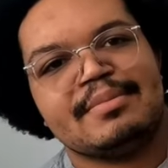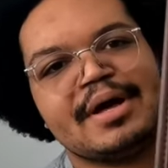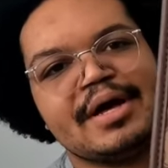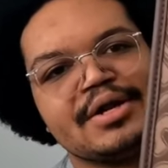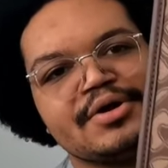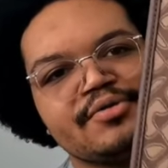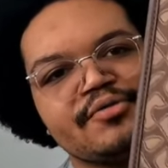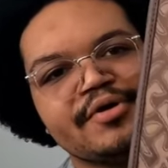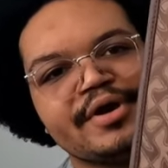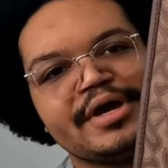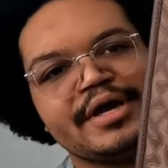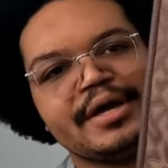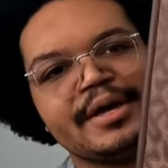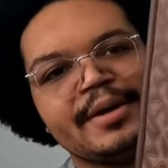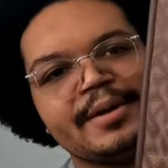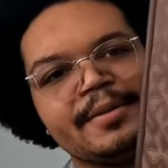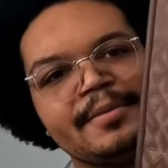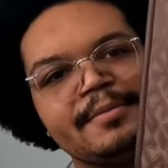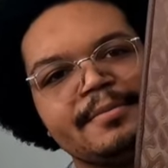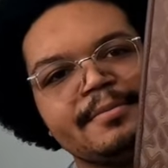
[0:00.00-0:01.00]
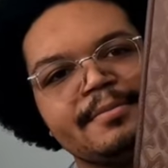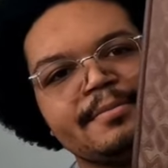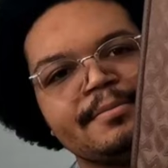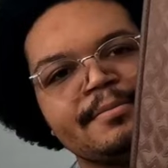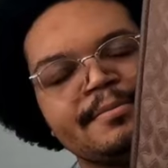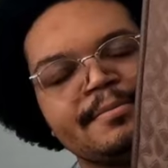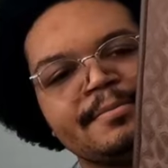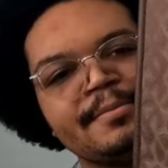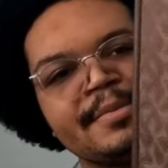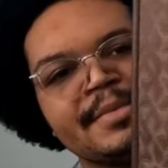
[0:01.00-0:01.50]
the monogram.
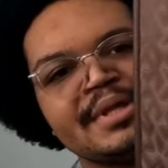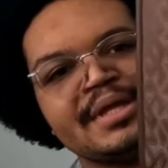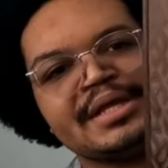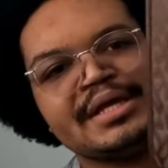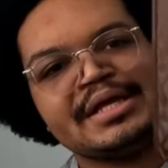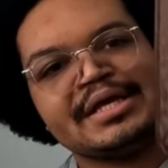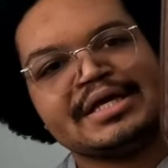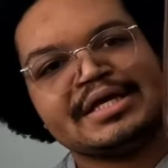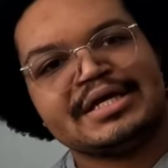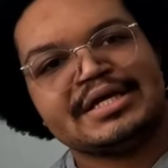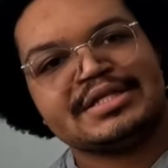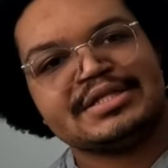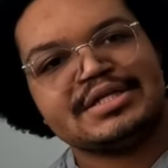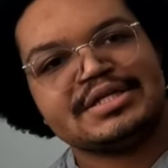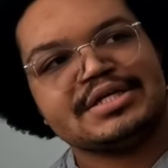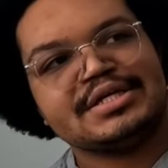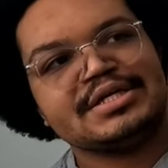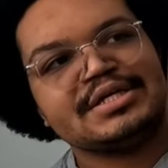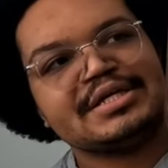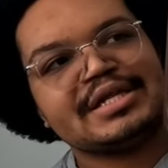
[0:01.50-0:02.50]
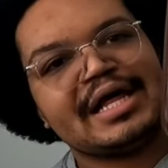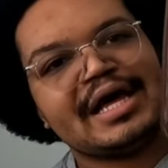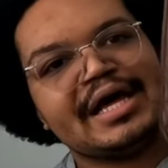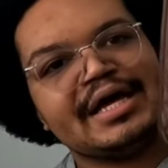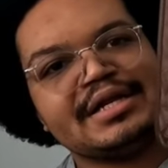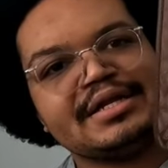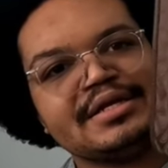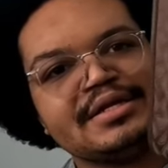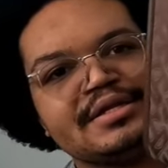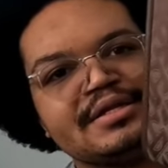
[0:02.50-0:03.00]
And the good
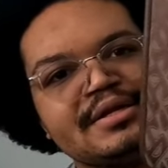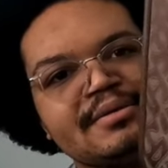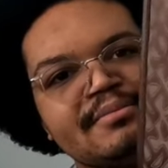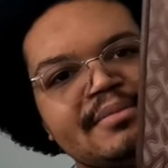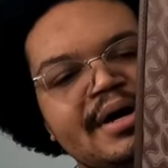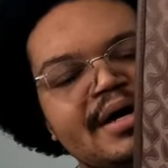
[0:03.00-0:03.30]
lighting, the